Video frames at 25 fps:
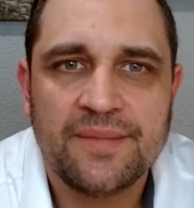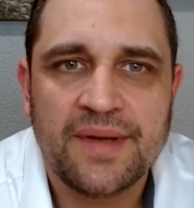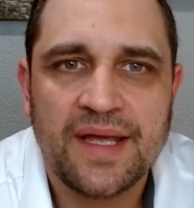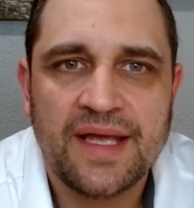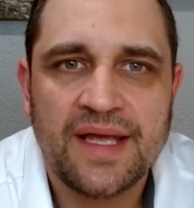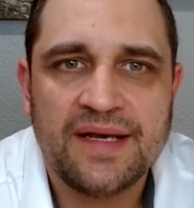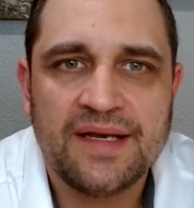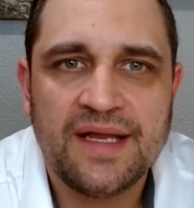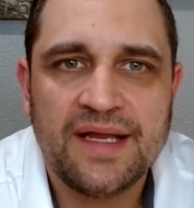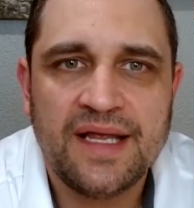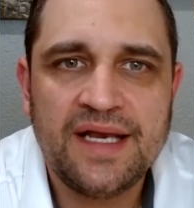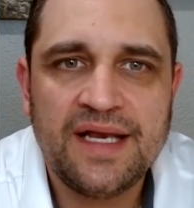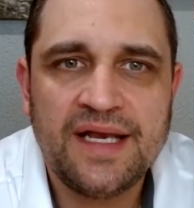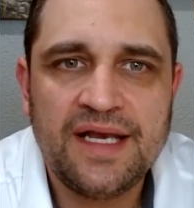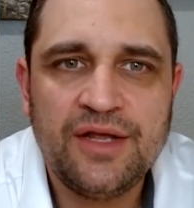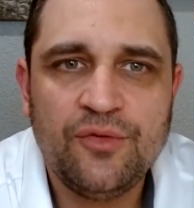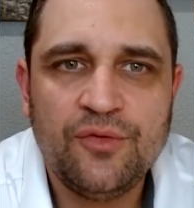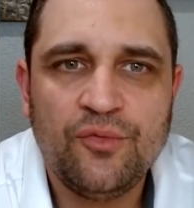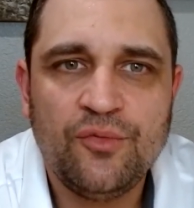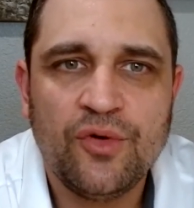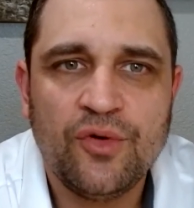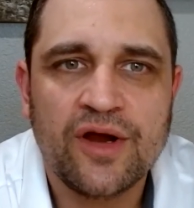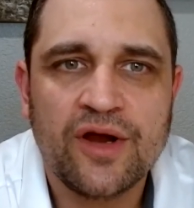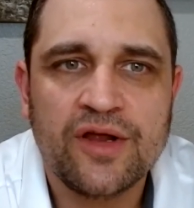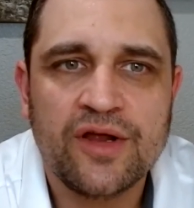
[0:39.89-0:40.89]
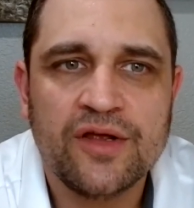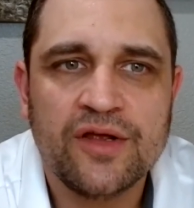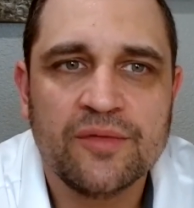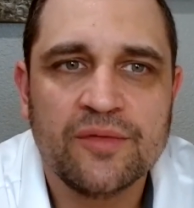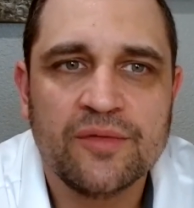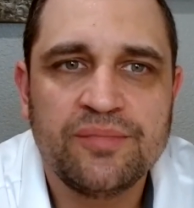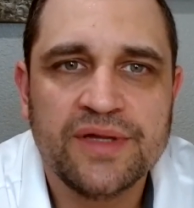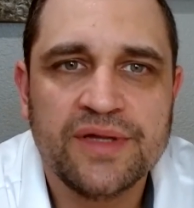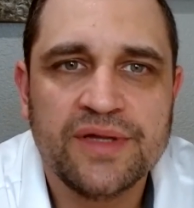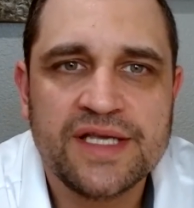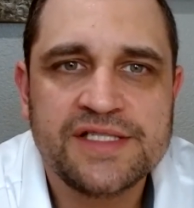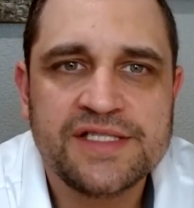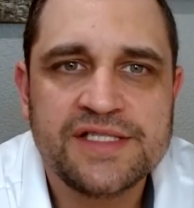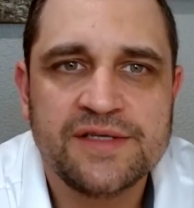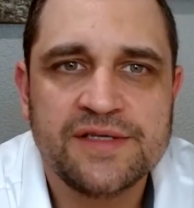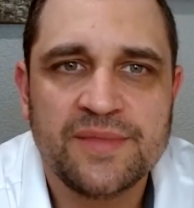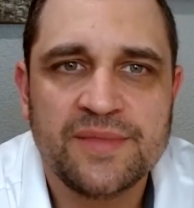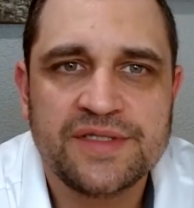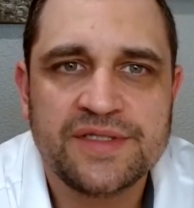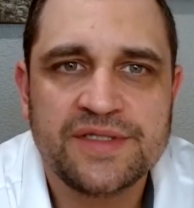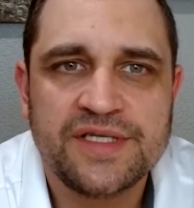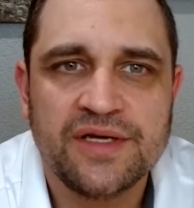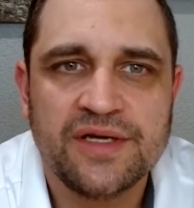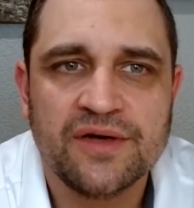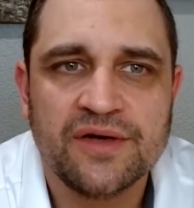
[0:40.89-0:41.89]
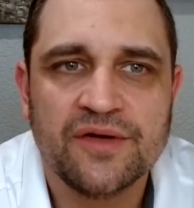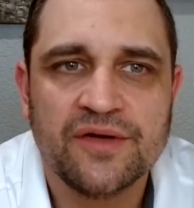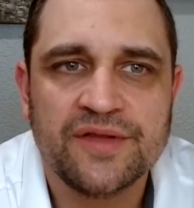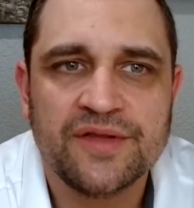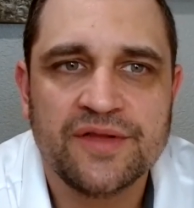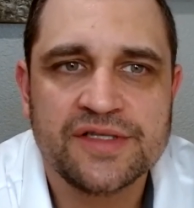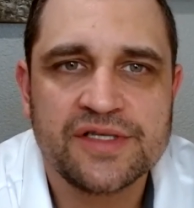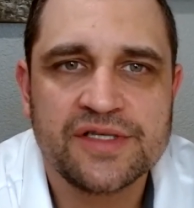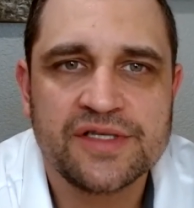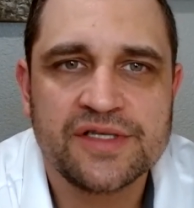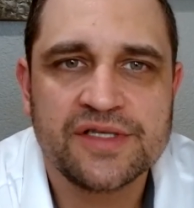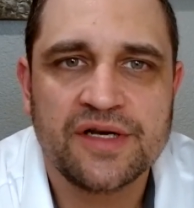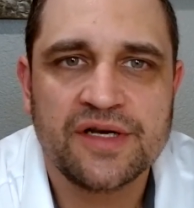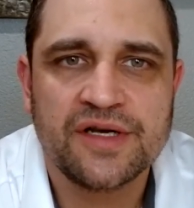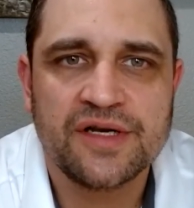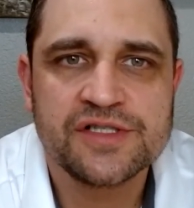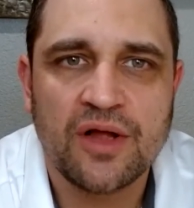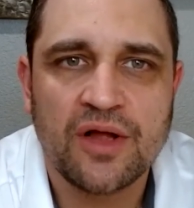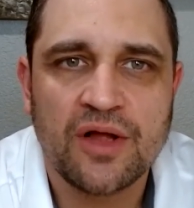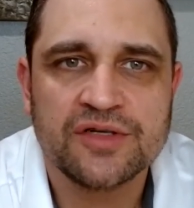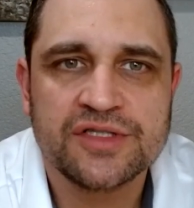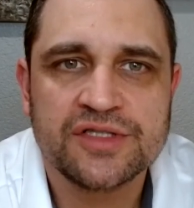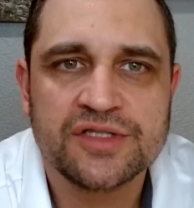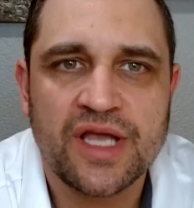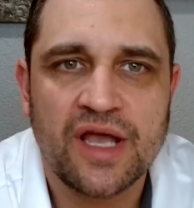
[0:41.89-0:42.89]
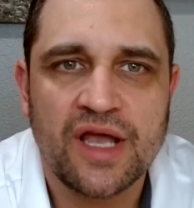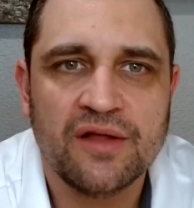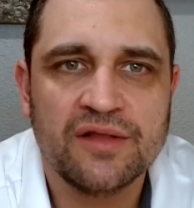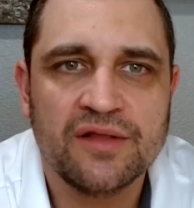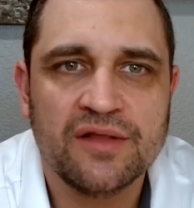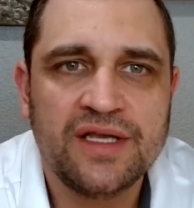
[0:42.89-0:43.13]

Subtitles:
and anywhere you're placing material that's on a smaller scale.